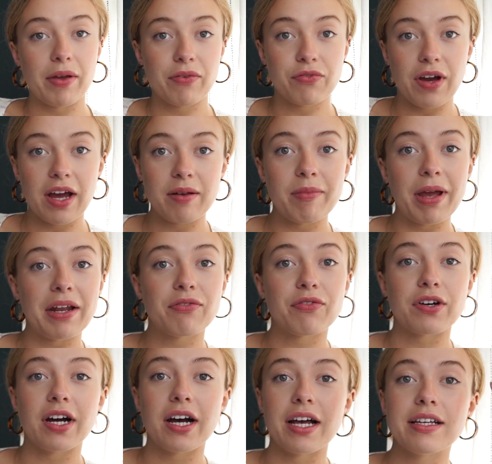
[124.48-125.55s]
my friend made
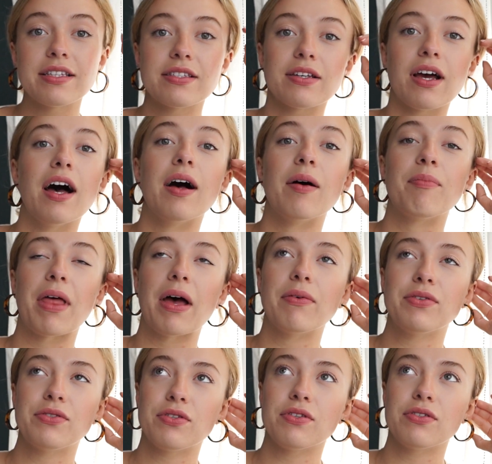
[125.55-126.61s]
for us. Um, that
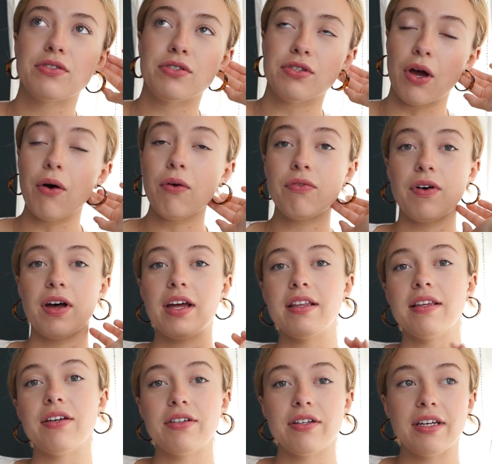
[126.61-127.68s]
was so fun,
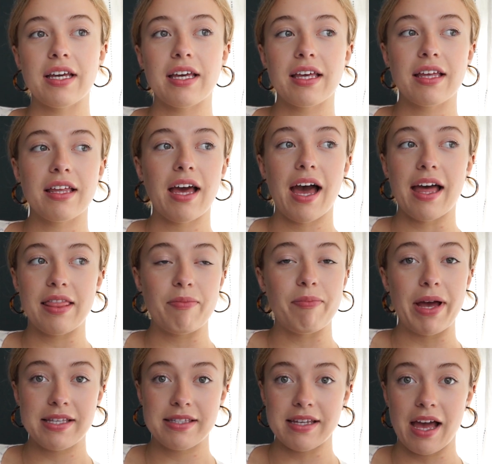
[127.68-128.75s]
literally had the
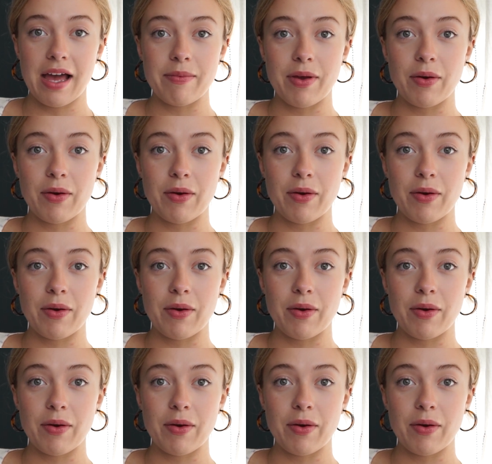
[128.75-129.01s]
best time.